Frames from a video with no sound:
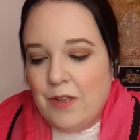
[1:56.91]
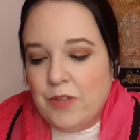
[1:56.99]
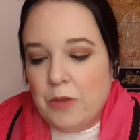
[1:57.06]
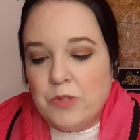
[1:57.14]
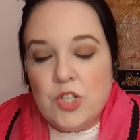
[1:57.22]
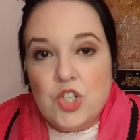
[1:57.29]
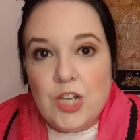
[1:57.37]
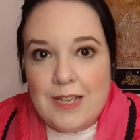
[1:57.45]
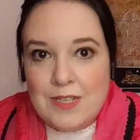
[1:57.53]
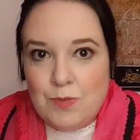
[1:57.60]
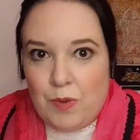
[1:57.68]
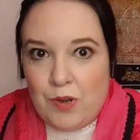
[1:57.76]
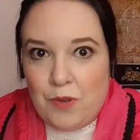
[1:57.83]
though the
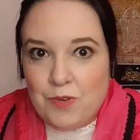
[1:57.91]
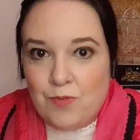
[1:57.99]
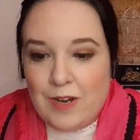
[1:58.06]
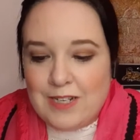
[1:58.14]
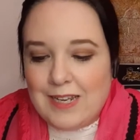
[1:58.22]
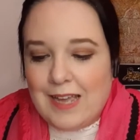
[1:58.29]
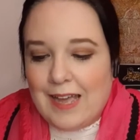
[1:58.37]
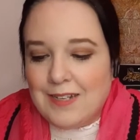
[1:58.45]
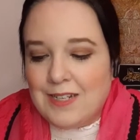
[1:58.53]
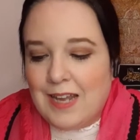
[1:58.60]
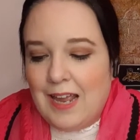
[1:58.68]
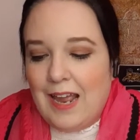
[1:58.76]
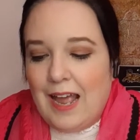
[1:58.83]
chairs were not ready yet,
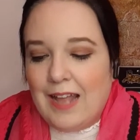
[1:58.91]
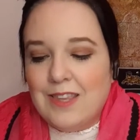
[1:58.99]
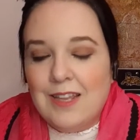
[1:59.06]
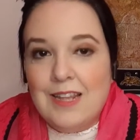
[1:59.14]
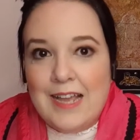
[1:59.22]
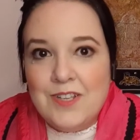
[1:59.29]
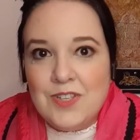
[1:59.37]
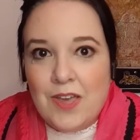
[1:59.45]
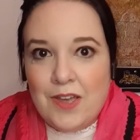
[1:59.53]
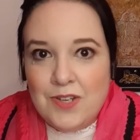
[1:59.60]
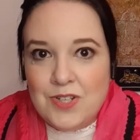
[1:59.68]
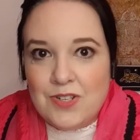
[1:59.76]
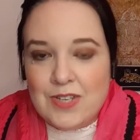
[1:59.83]
and the lace
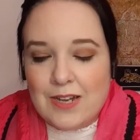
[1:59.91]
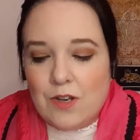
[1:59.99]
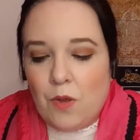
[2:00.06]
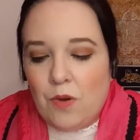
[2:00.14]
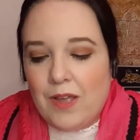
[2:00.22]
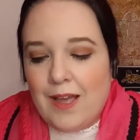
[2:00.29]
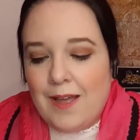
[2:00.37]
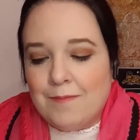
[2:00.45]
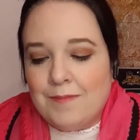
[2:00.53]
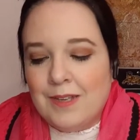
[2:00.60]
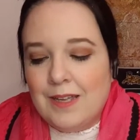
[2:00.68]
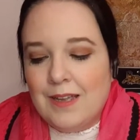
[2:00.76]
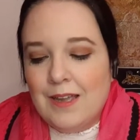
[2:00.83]
curtains had not
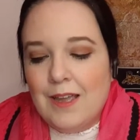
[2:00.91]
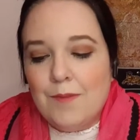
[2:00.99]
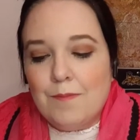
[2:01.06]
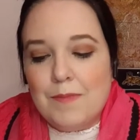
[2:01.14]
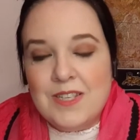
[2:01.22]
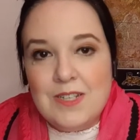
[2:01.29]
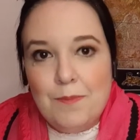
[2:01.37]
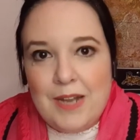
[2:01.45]
come. Mr.